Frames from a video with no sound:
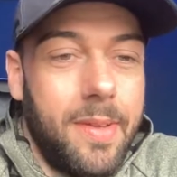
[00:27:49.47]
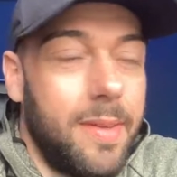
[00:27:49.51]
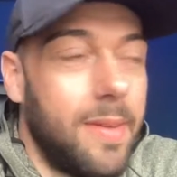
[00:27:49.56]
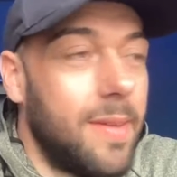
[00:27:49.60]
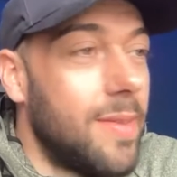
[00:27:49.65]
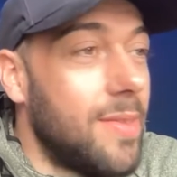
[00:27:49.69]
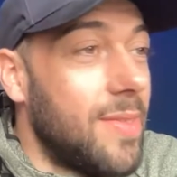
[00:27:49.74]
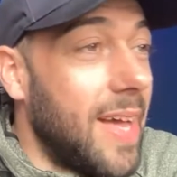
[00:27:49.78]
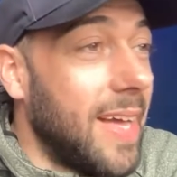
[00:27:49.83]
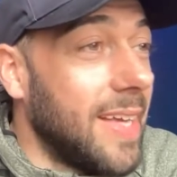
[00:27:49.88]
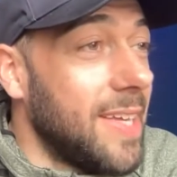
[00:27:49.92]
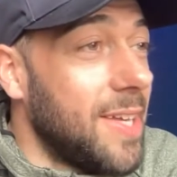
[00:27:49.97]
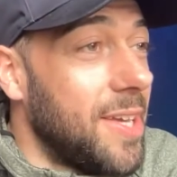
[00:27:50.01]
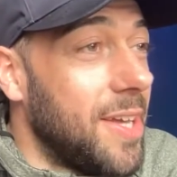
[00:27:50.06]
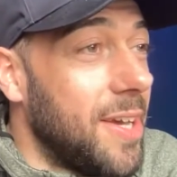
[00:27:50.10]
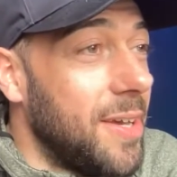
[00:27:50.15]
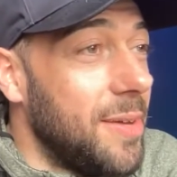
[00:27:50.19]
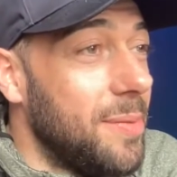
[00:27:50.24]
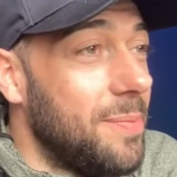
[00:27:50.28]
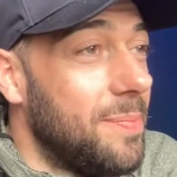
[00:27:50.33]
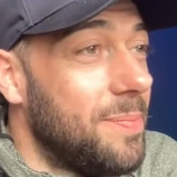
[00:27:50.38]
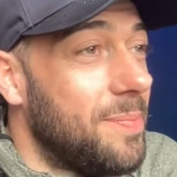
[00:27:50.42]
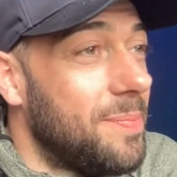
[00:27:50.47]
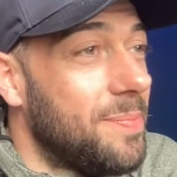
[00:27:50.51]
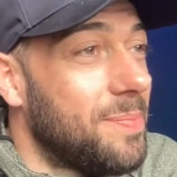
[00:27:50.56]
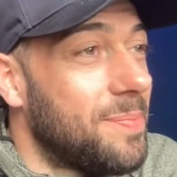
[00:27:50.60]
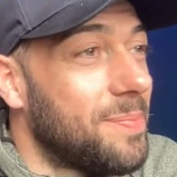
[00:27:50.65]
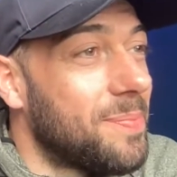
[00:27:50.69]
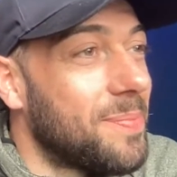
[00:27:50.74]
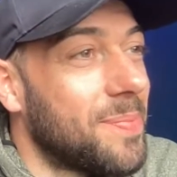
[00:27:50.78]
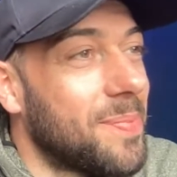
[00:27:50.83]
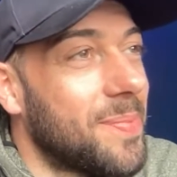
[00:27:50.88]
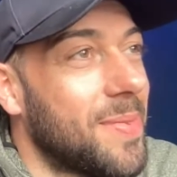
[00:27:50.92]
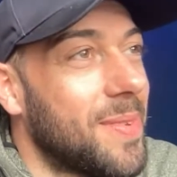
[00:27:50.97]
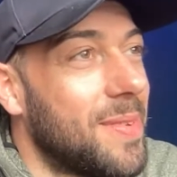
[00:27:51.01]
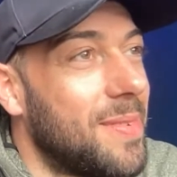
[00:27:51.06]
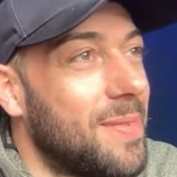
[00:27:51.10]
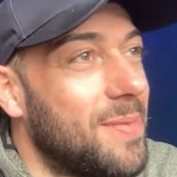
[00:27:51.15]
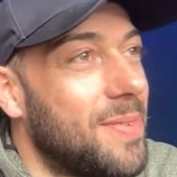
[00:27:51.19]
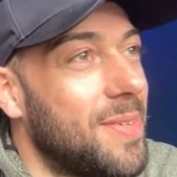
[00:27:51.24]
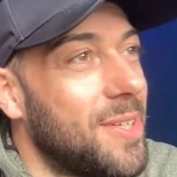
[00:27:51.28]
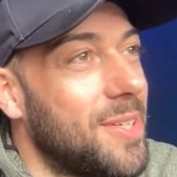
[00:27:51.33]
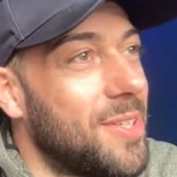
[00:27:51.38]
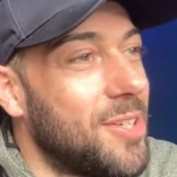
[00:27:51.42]
Thank you
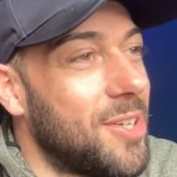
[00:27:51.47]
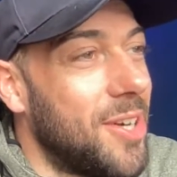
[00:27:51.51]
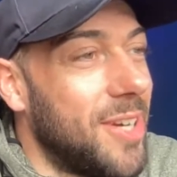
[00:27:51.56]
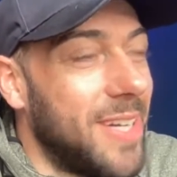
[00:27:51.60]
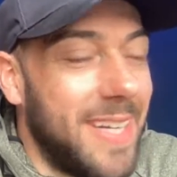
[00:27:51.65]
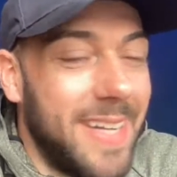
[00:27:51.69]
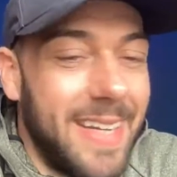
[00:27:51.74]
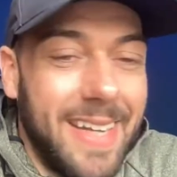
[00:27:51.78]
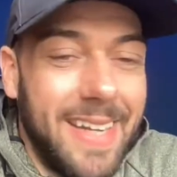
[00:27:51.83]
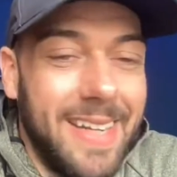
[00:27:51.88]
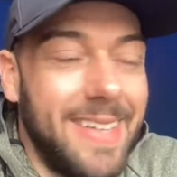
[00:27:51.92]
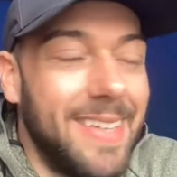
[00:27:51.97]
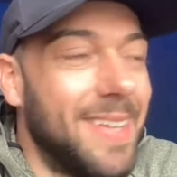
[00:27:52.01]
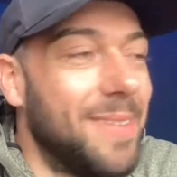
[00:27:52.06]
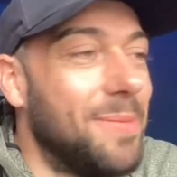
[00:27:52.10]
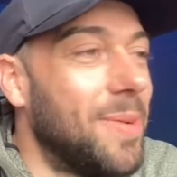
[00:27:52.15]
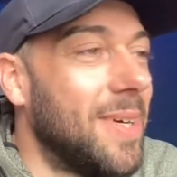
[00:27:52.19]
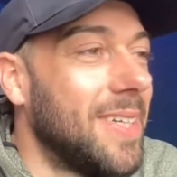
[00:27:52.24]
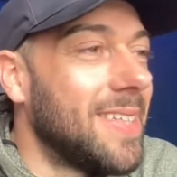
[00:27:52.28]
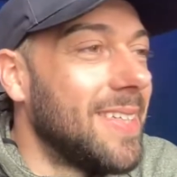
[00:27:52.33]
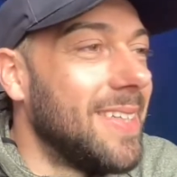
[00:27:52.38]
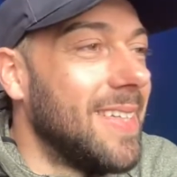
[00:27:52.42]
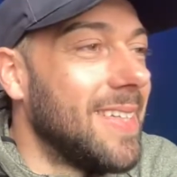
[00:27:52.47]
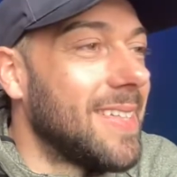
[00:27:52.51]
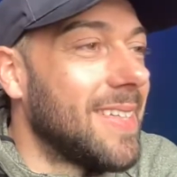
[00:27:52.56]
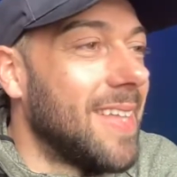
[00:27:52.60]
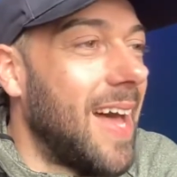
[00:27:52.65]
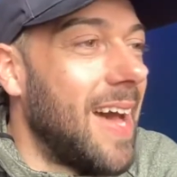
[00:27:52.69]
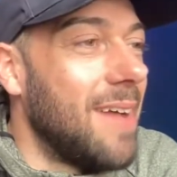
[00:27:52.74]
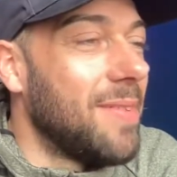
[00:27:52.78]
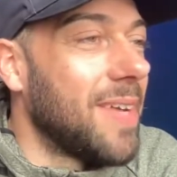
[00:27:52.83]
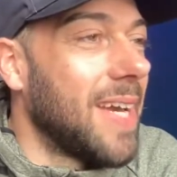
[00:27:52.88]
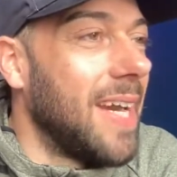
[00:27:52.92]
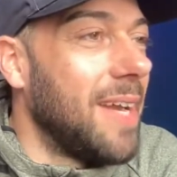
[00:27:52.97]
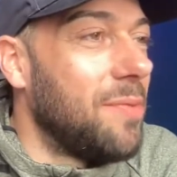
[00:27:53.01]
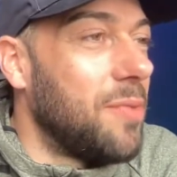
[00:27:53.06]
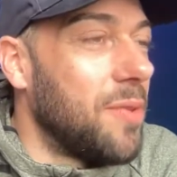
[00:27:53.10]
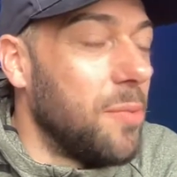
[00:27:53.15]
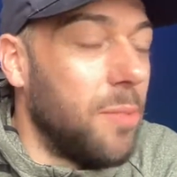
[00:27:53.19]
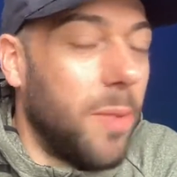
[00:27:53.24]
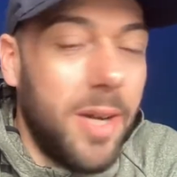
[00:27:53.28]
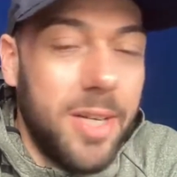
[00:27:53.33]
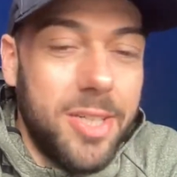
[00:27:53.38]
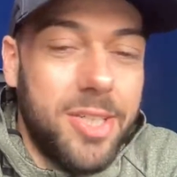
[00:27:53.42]
for joining in and watching this live. Again, if
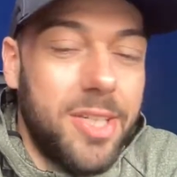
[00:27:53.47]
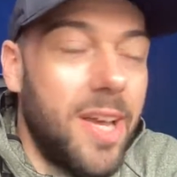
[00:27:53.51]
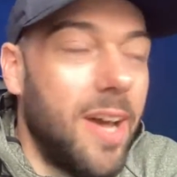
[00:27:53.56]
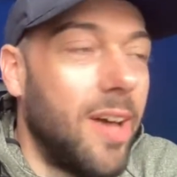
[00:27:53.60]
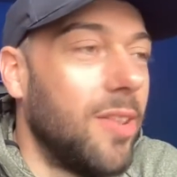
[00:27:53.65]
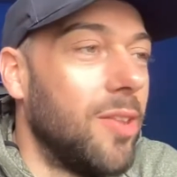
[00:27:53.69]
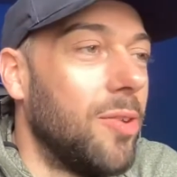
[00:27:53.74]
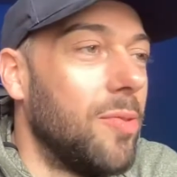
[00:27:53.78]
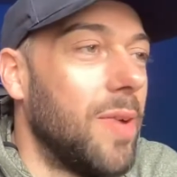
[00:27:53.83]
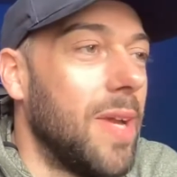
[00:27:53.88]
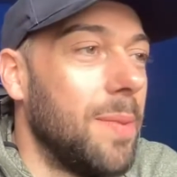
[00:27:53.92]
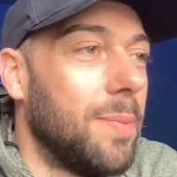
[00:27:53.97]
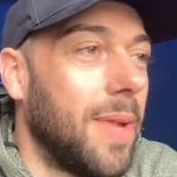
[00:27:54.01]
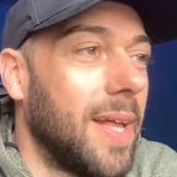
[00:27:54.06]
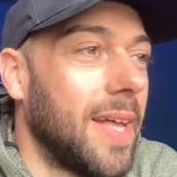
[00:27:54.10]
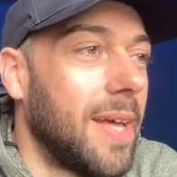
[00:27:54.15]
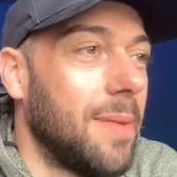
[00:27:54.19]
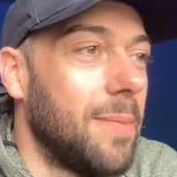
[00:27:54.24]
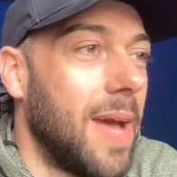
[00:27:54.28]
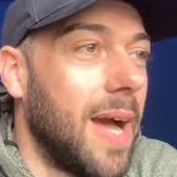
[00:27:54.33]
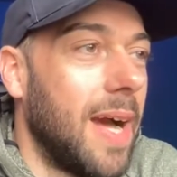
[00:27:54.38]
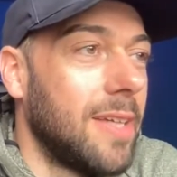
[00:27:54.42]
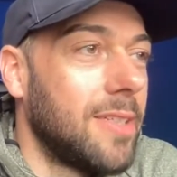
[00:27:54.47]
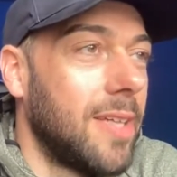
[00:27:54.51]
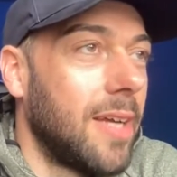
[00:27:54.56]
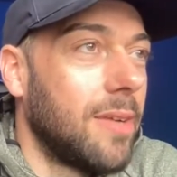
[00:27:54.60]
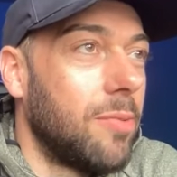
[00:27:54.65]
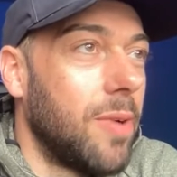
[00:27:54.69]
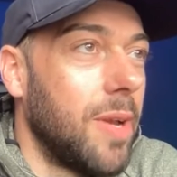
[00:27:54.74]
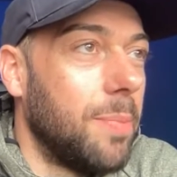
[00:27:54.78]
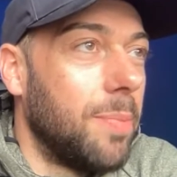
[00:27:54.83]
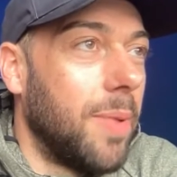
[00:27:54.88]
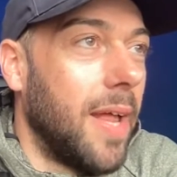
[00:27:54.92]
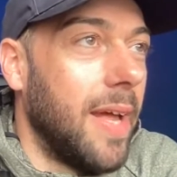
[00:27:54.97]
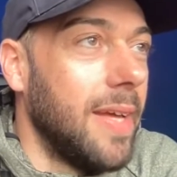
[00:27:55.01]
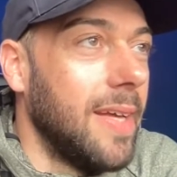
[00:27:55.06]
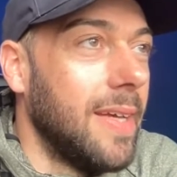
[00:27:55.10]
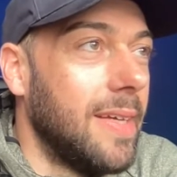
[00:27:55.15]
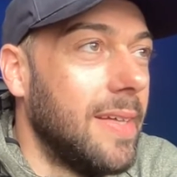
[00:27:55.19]
you watched it on the replay, give me a #replay.